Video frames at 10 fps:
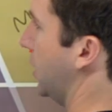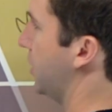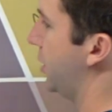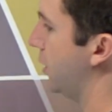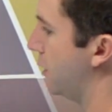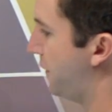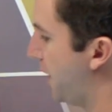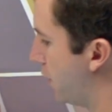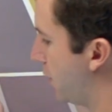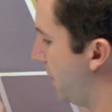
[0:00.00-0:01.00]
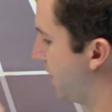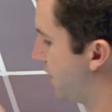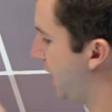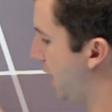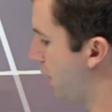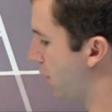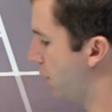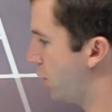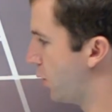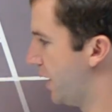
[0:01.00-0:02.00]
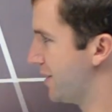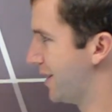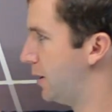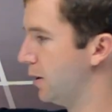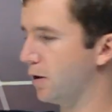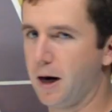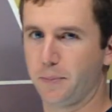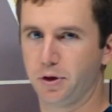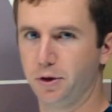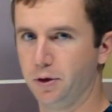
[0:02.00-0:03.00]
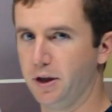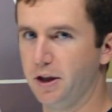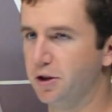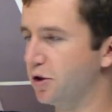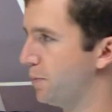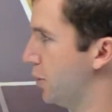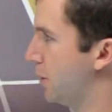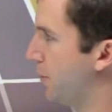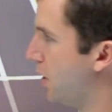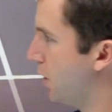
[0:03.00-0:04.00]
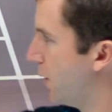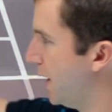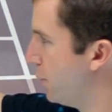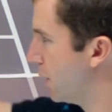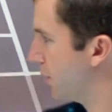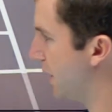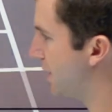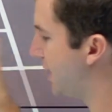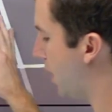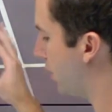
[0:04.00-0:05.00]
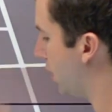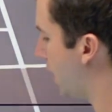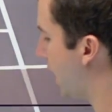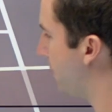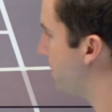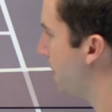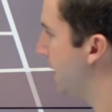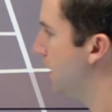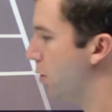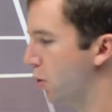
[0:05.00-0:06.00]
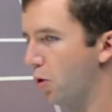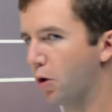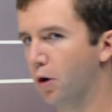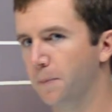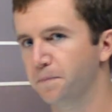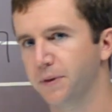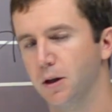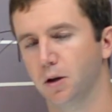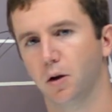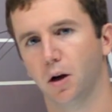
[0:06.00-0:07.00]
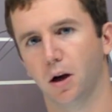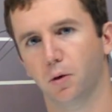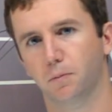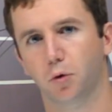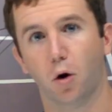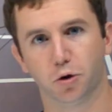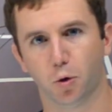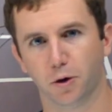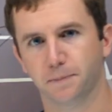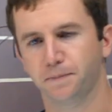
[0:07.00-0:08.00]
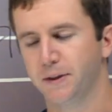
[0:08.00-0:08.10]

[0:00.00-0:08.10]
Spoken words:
until Federer makes an error or he has a clear opportunity to just put the ball away, whether that's down the line or cross-court.